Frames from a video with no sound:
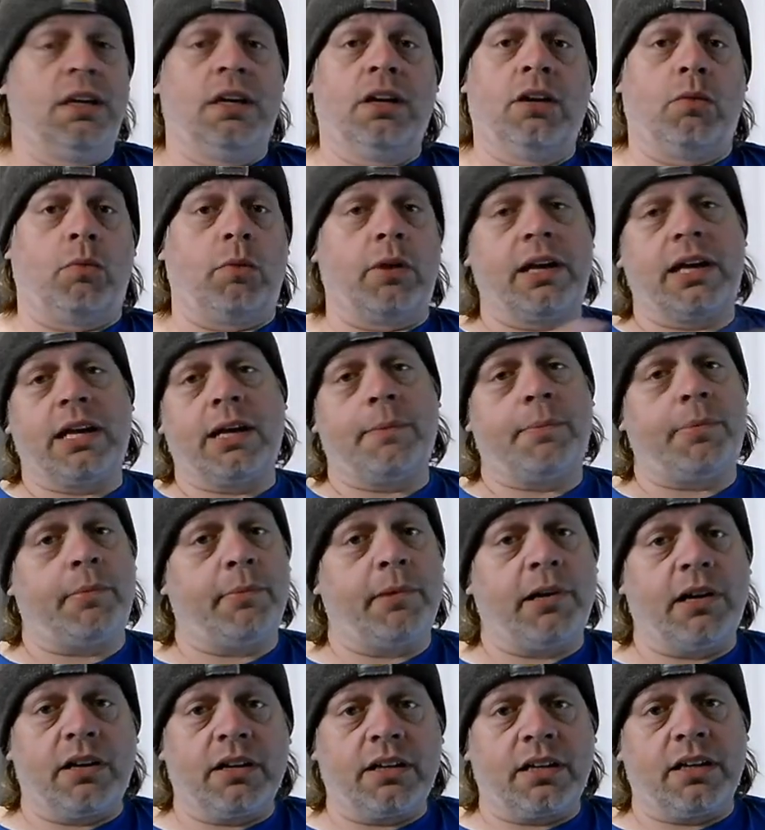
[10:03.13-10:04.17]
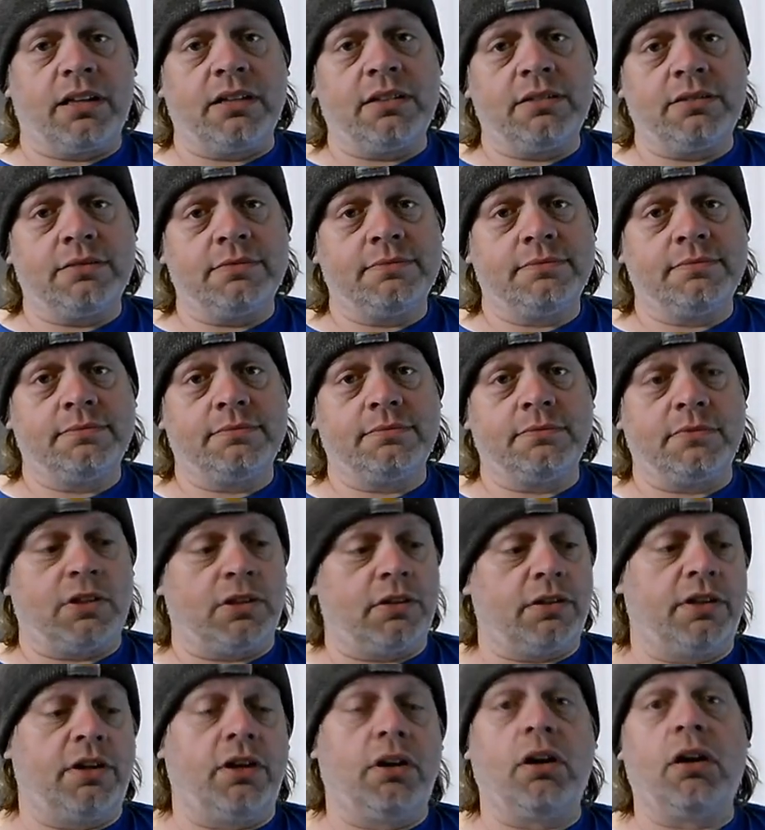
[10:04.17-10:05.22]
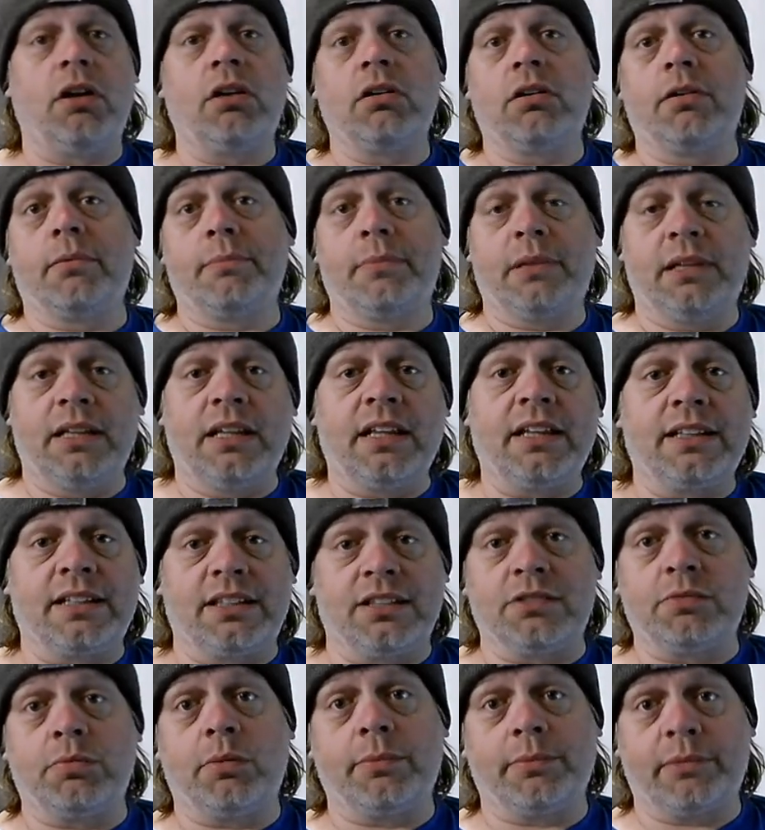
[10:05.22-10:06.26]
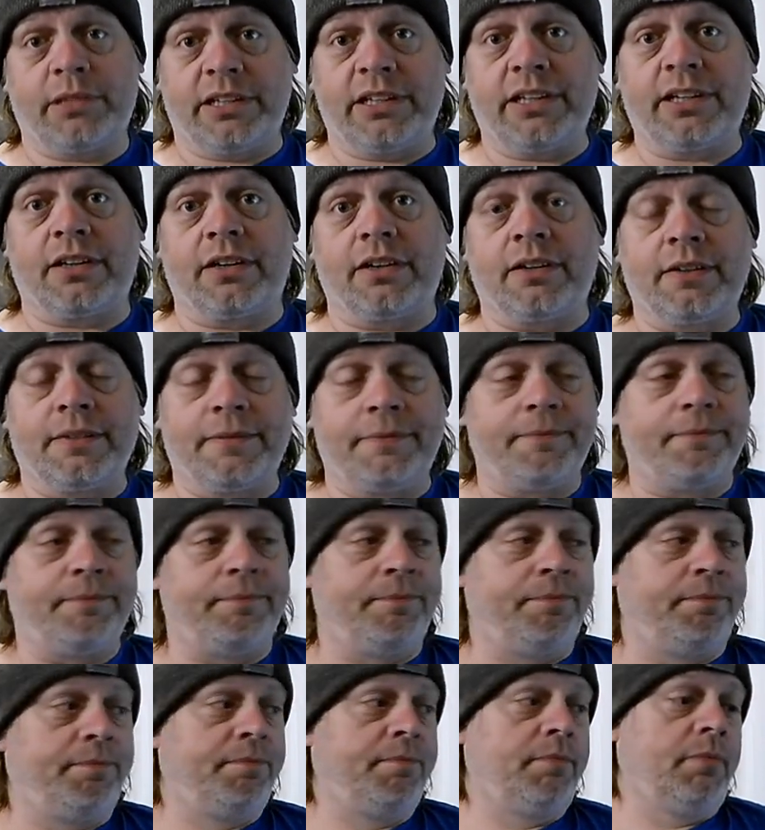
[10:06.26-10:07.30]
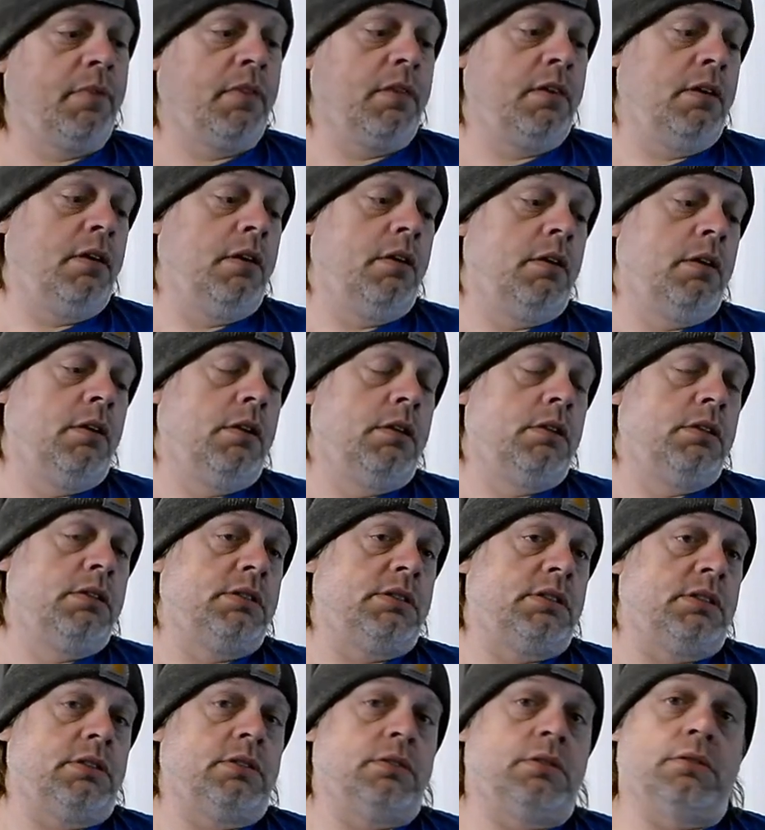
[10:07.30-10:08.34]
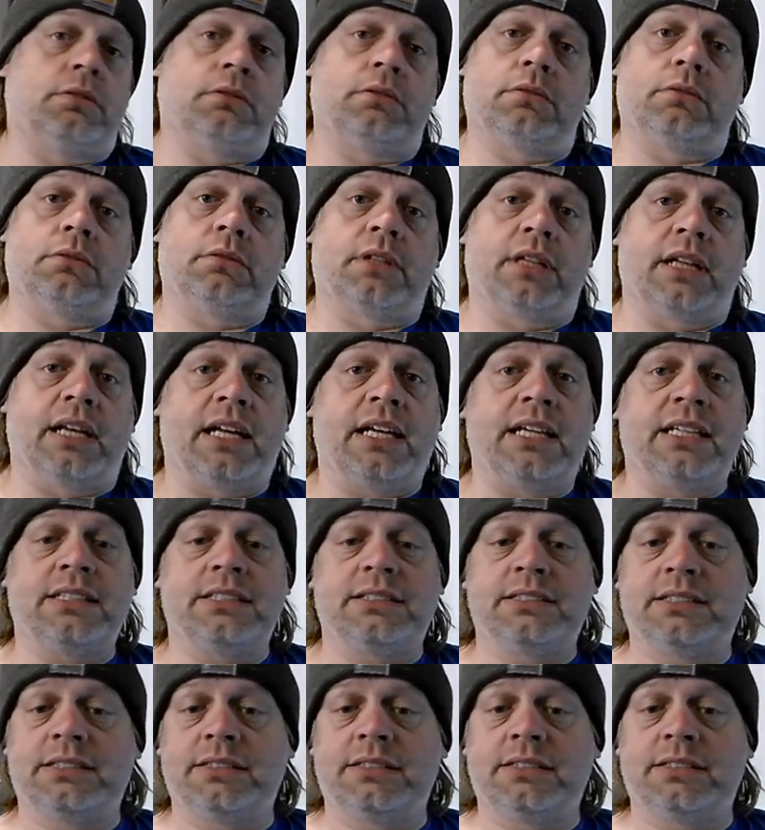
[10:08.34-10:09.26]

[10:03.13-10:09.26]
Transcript: wake up, America, or you're all going to be like this woman here. So, guys,